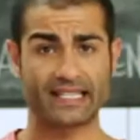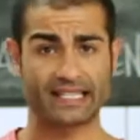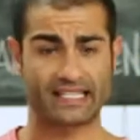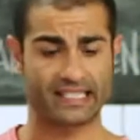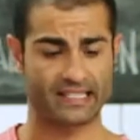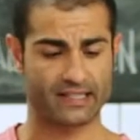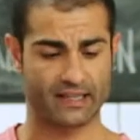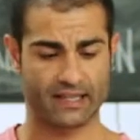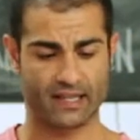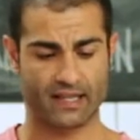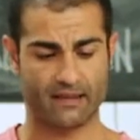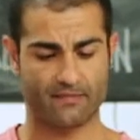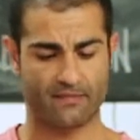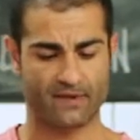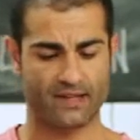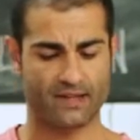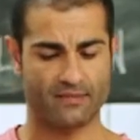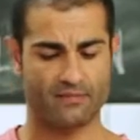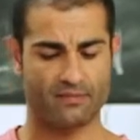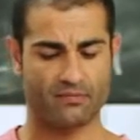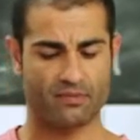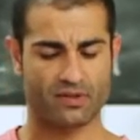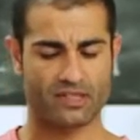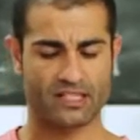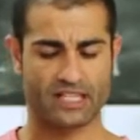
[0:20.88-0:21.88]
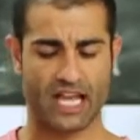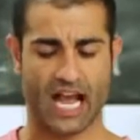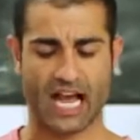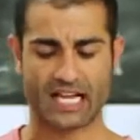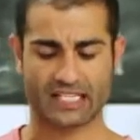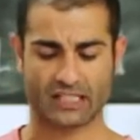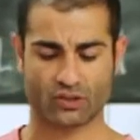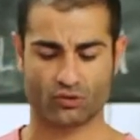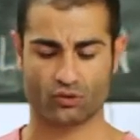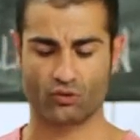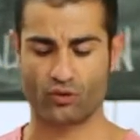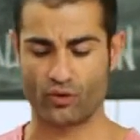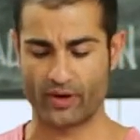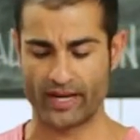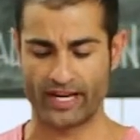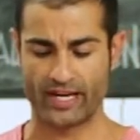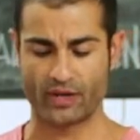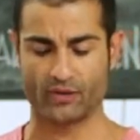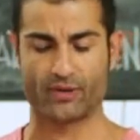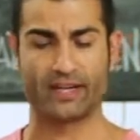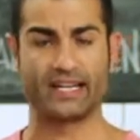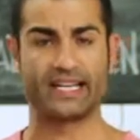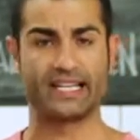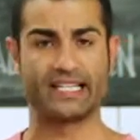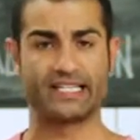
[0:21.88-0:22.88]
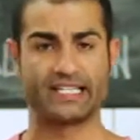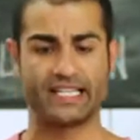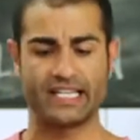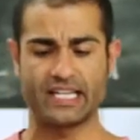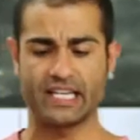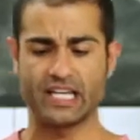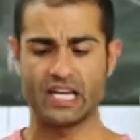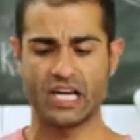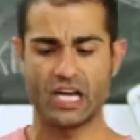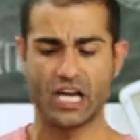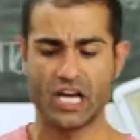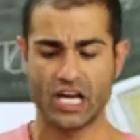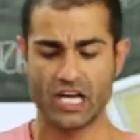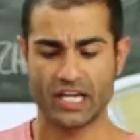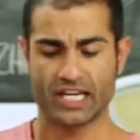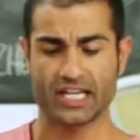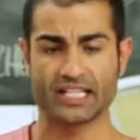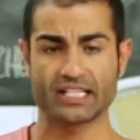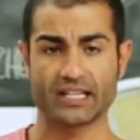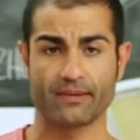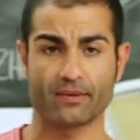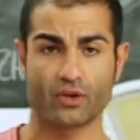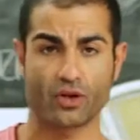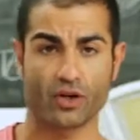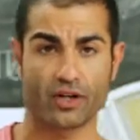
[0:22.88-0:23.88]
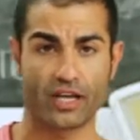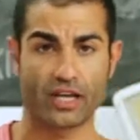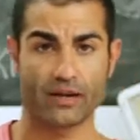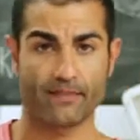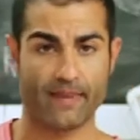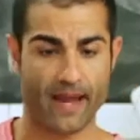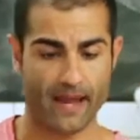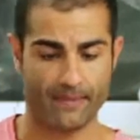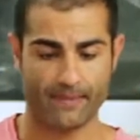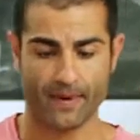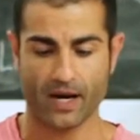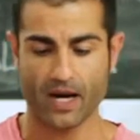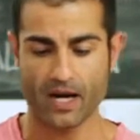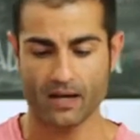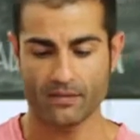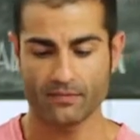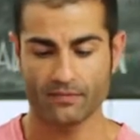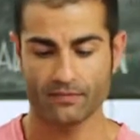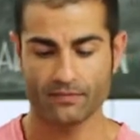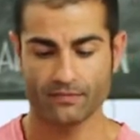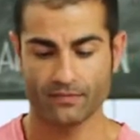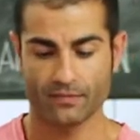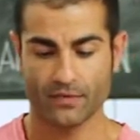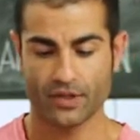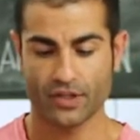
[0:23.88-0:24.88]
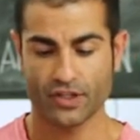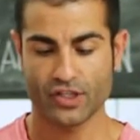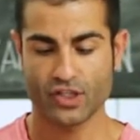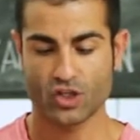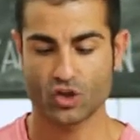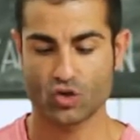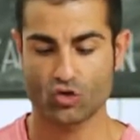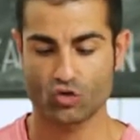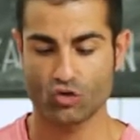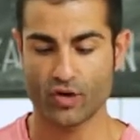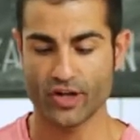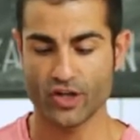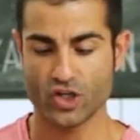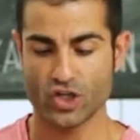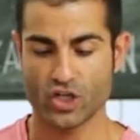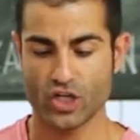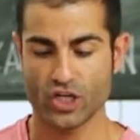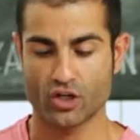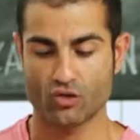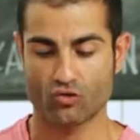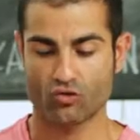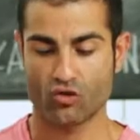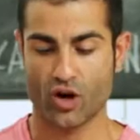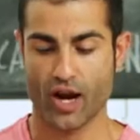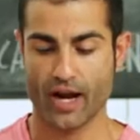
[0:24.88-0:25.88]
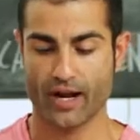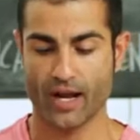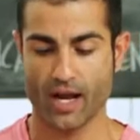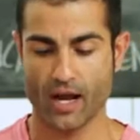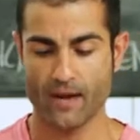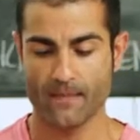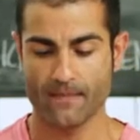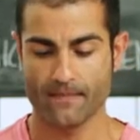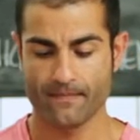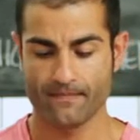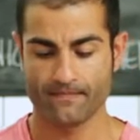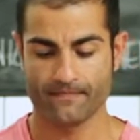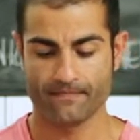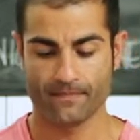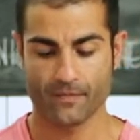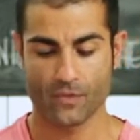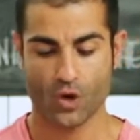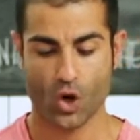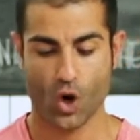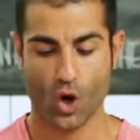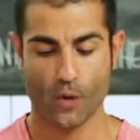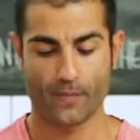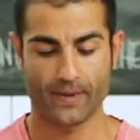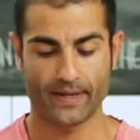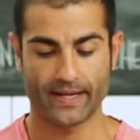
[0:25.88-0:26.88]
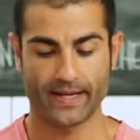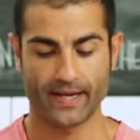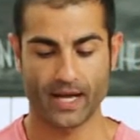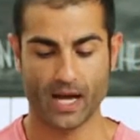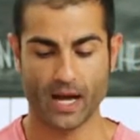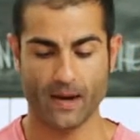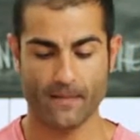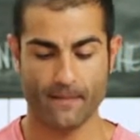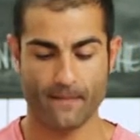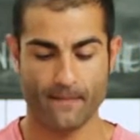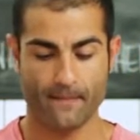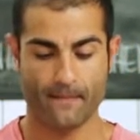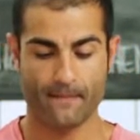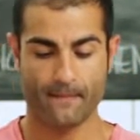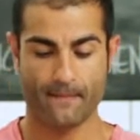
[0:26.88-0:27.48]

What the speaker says: this task really easy, get some cooking paper, scrunch it right up, open it up,